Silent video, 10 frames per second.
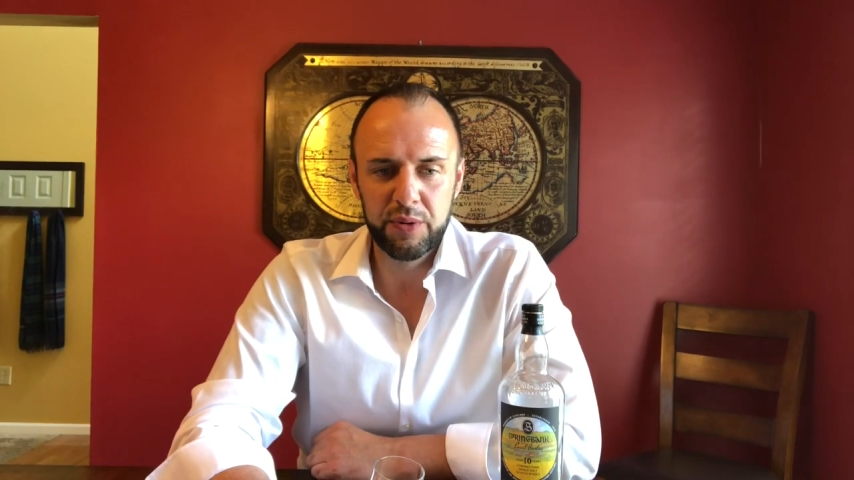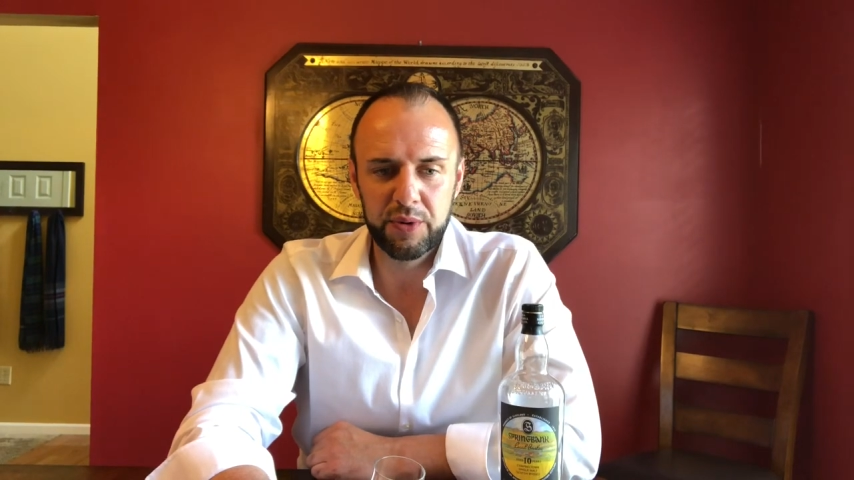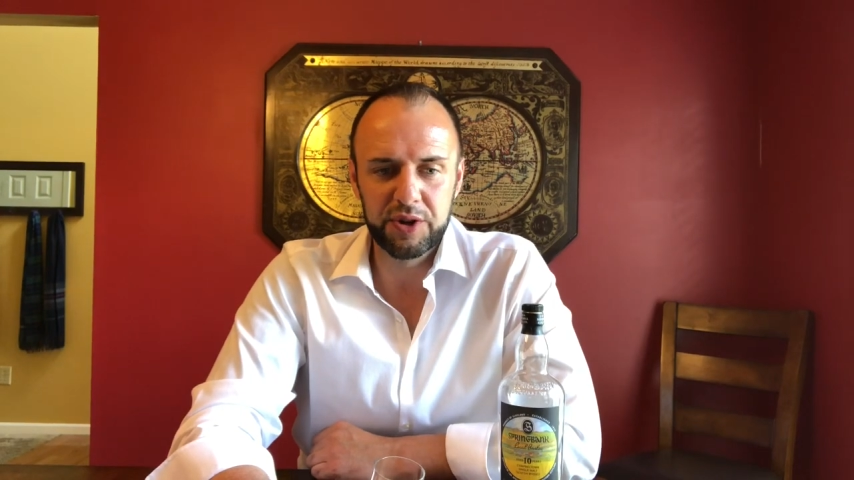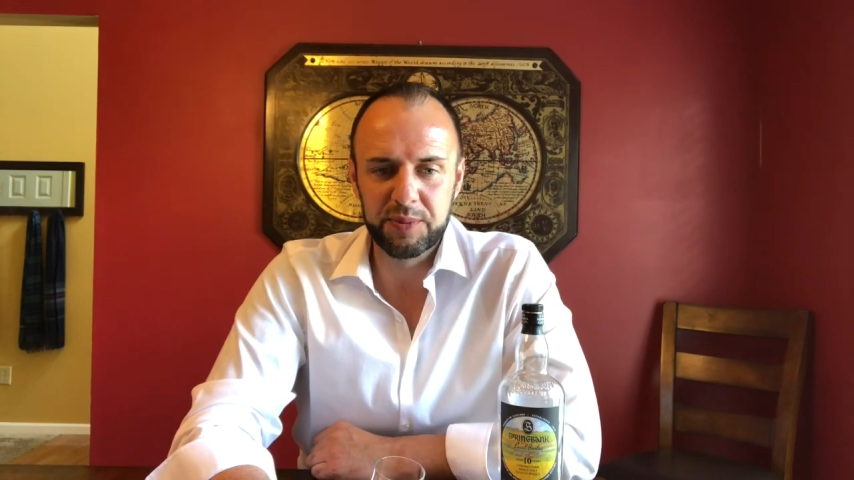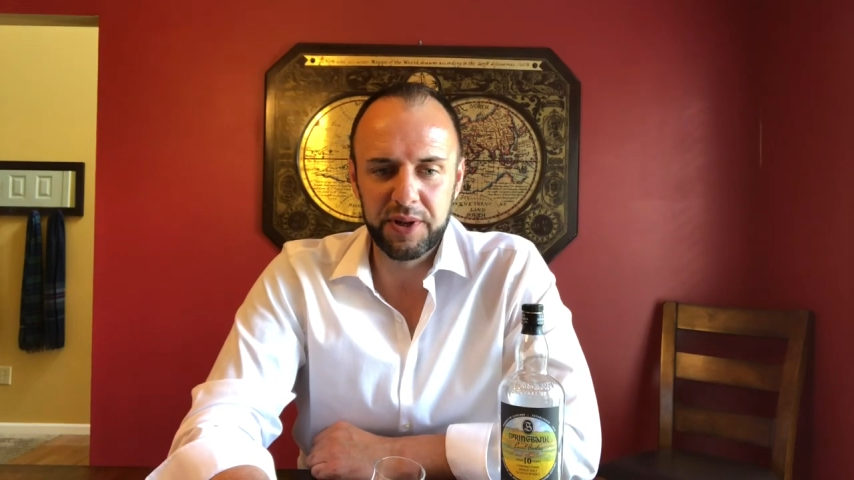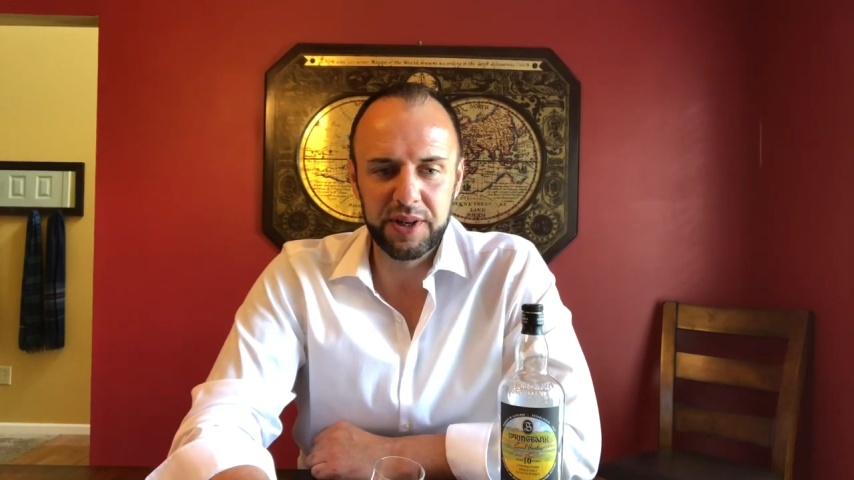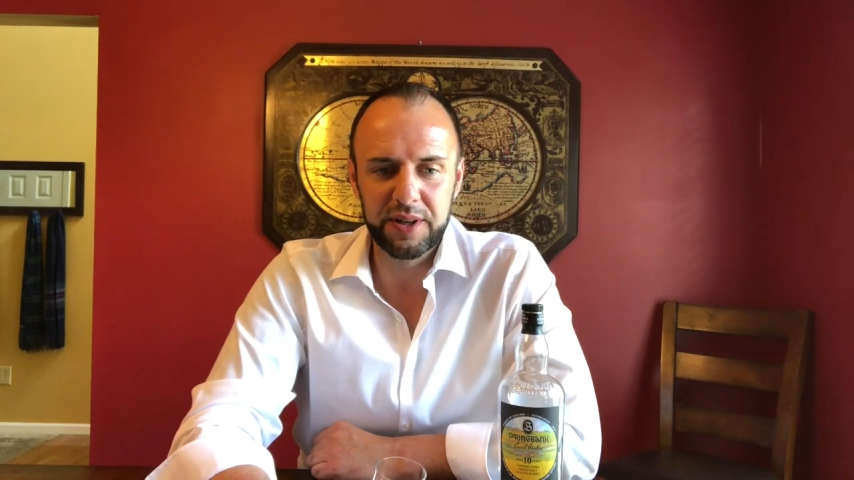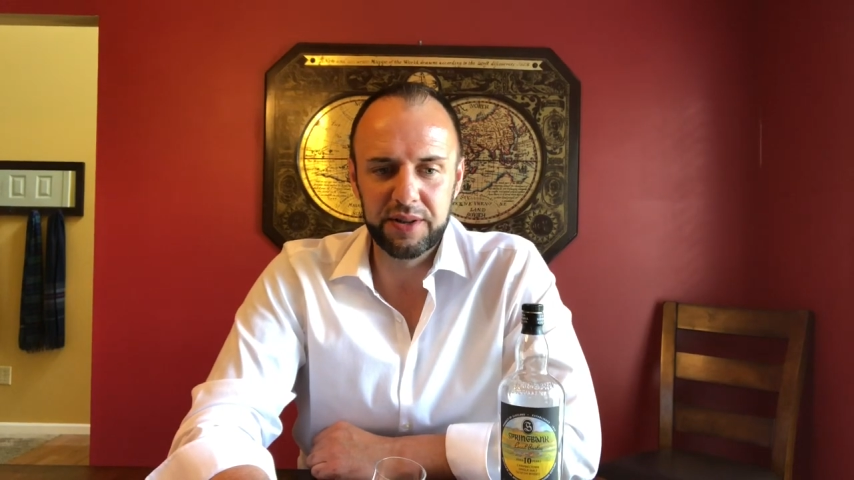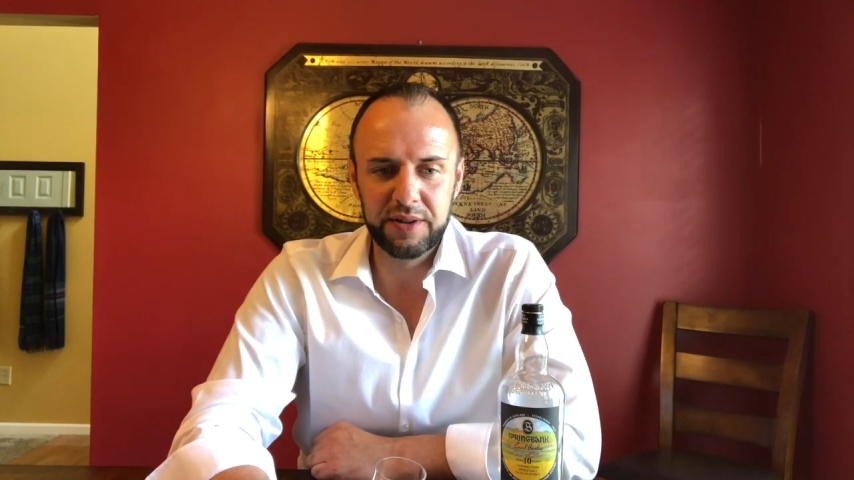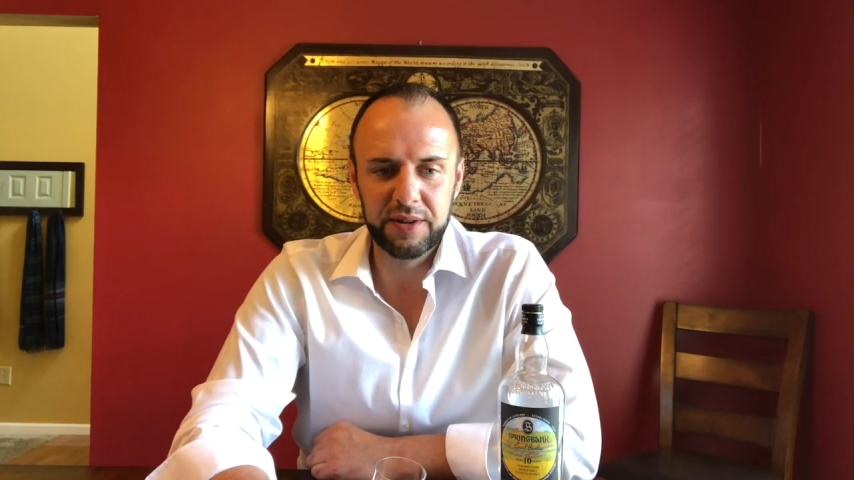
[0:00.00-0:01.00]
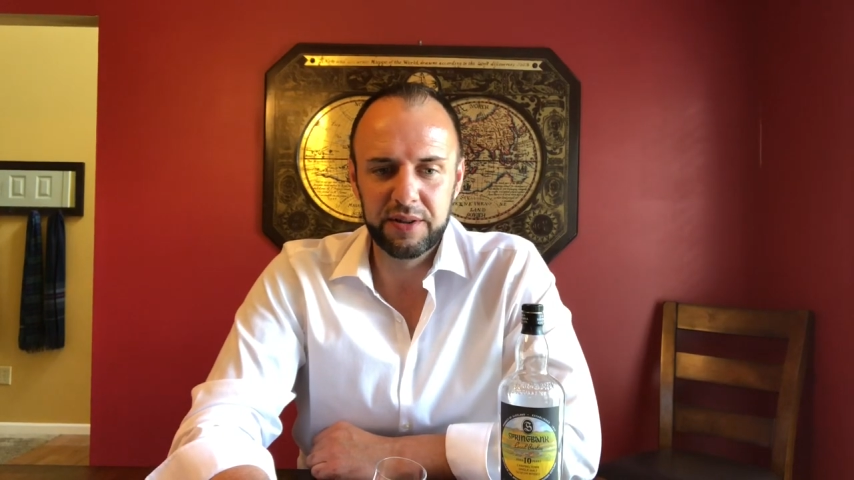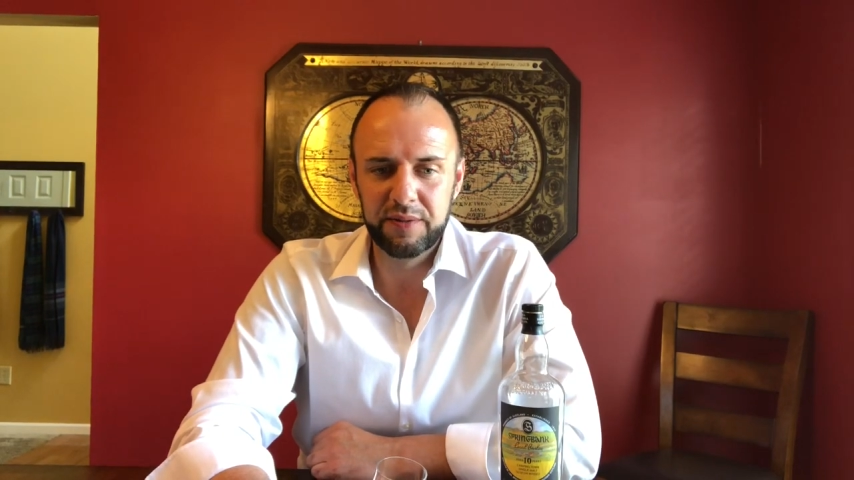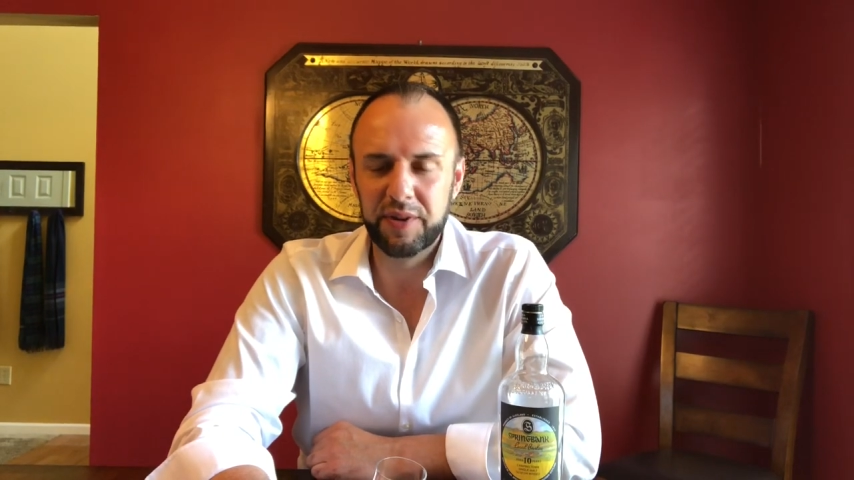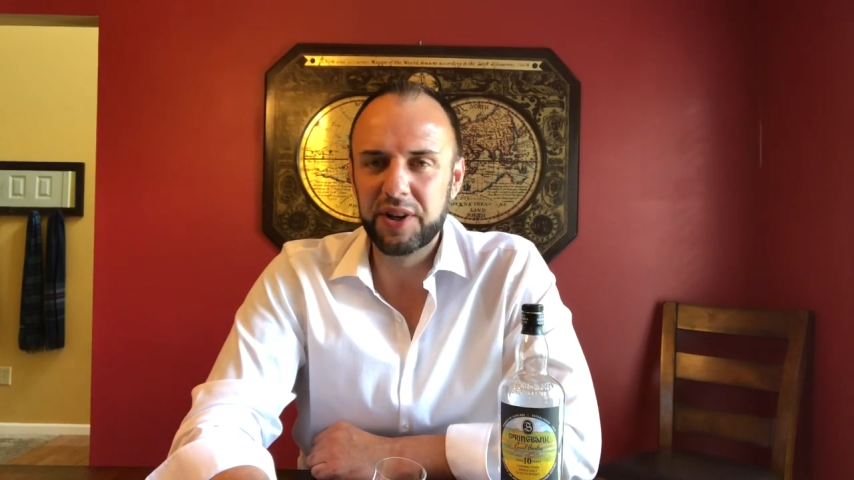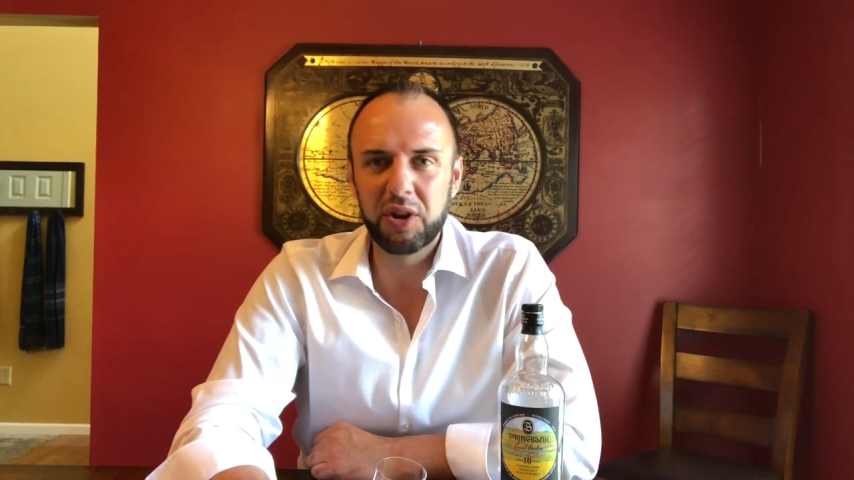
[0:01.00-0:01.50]
What else am I getting?
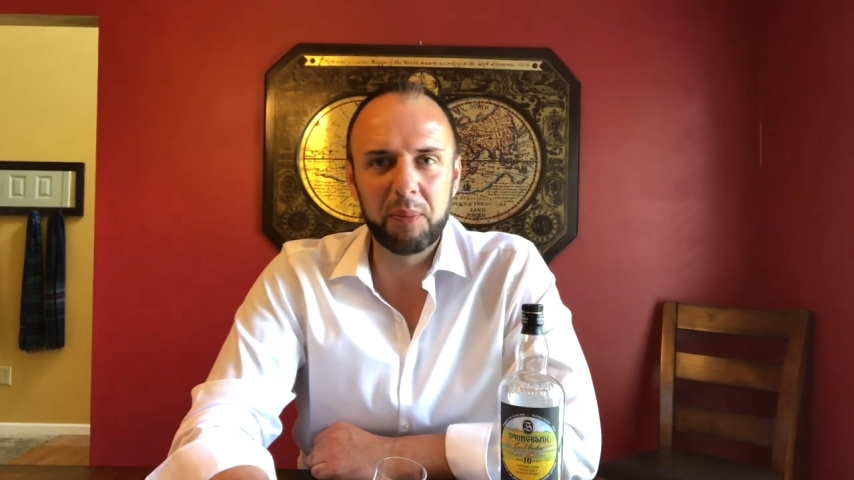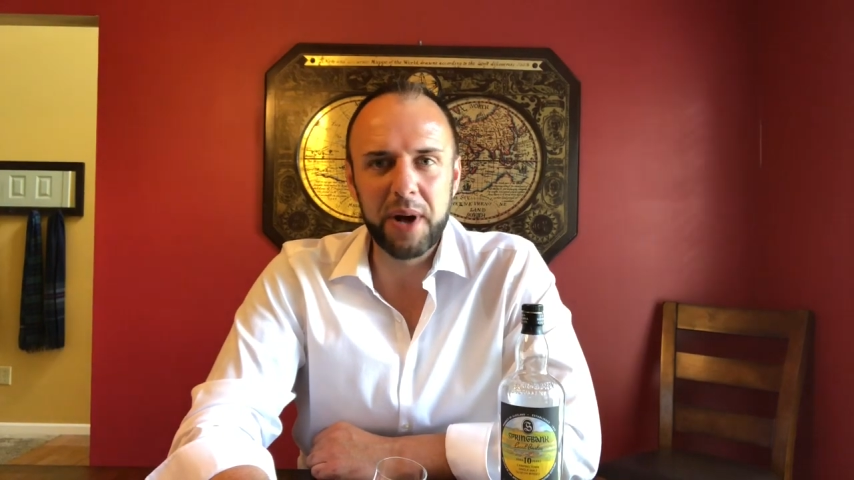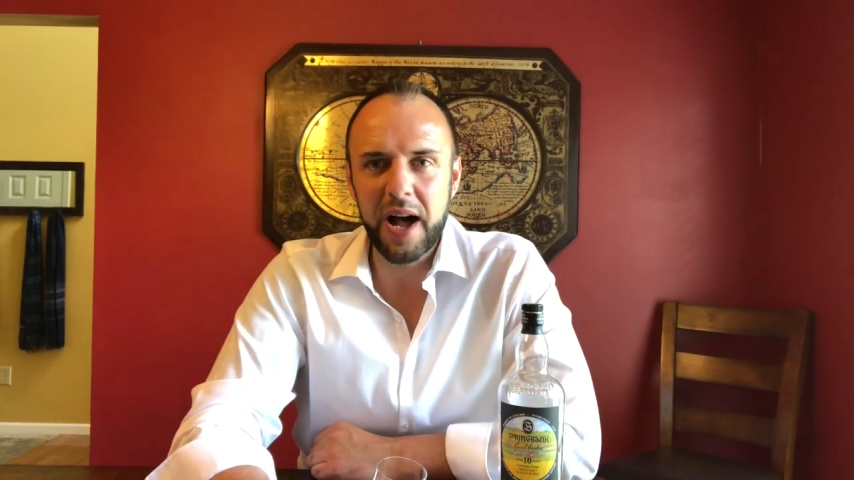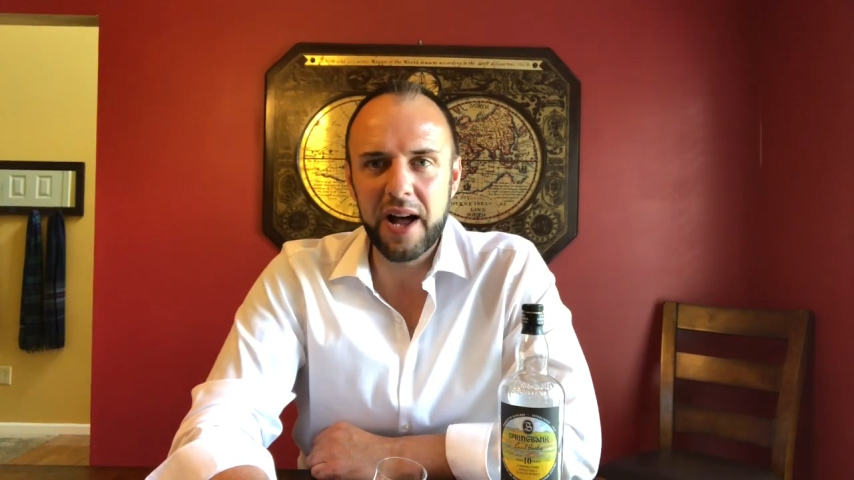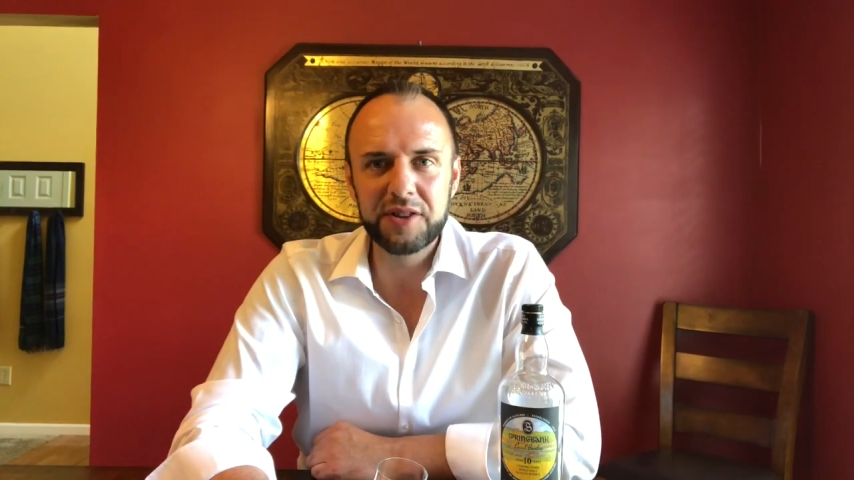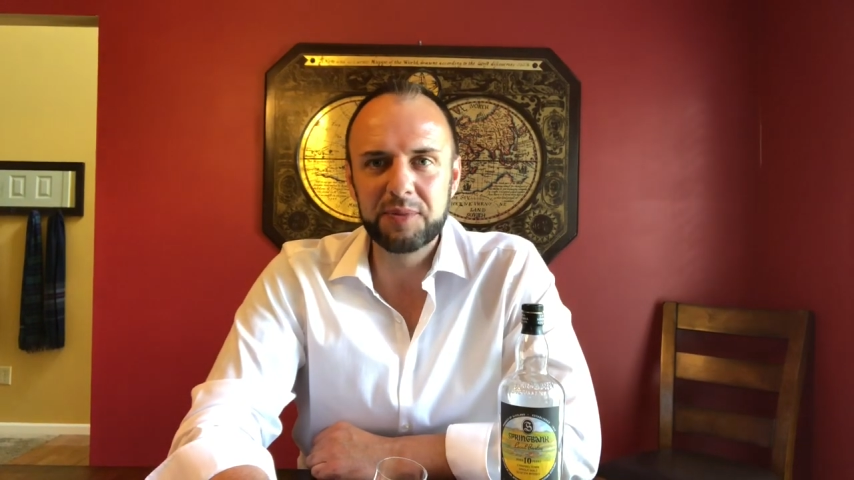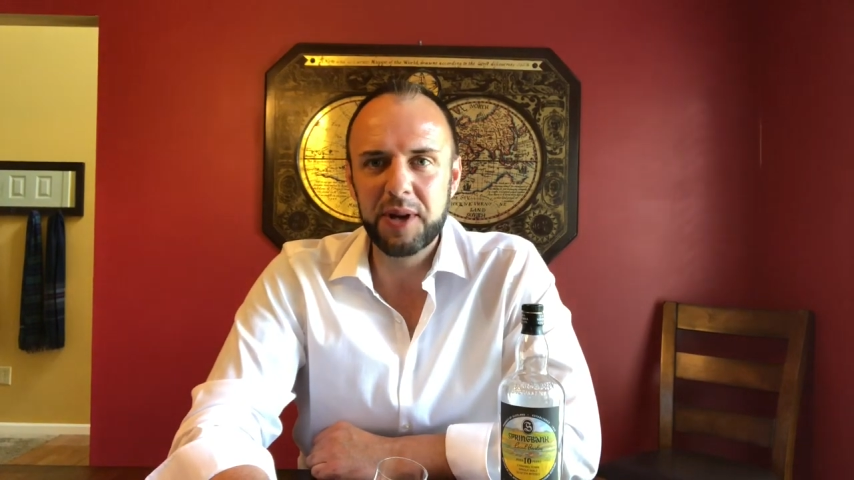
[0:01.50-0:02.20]
Vanilla pods,